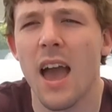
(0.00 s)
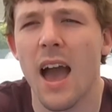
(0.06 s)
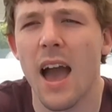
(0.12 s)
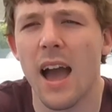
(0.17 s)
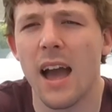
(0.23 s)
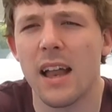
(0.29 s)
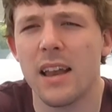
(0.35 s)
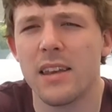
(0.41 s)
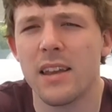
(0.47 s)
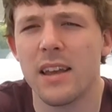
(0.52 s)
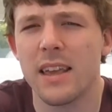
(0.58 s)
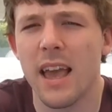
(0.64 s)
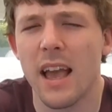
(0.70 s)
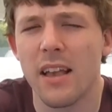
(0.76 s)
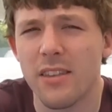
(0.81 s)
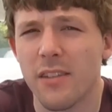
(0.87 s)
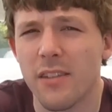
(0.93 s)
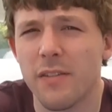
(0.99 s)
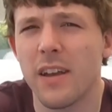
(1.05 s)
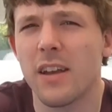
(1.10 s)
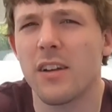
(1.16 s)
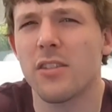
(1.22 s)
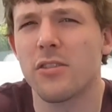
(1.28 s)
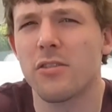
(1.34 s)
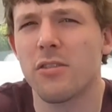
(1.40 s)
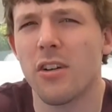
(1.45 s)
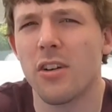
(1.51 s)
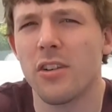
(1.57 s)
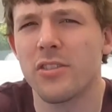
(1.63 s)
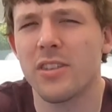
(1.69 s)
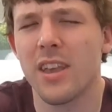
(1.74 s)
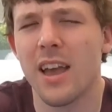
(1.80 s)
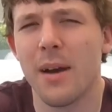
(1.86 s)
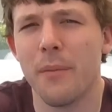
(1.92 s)
And yeah, so fingers
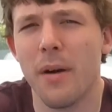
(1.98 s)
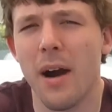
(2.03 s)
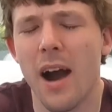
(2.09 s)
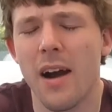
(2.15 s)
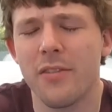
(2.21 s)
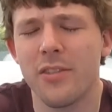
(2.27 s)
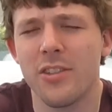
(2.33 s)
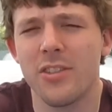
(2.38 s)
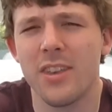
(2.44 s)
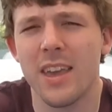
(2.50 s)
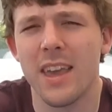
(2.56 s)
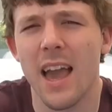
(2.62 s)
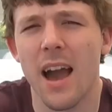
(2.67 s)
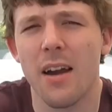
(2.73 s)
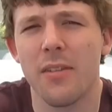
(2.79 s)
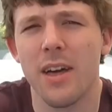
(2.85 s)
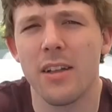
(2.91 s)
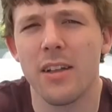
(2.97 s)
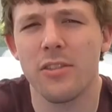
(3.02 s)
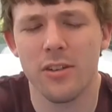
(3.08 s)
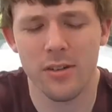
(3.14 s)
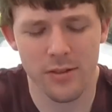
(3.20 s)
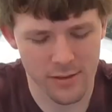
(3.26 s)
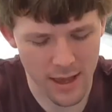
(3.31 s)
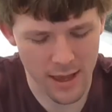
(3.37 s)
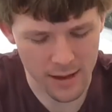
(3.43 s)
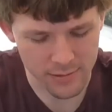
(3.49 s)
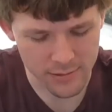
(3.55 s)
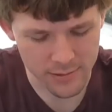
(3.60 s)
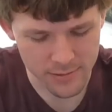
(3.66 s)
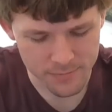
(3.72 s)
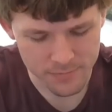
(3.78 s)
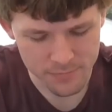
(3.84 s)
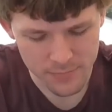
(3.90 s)
crossed, and we'll have to see how that turns
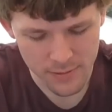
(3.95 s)
out.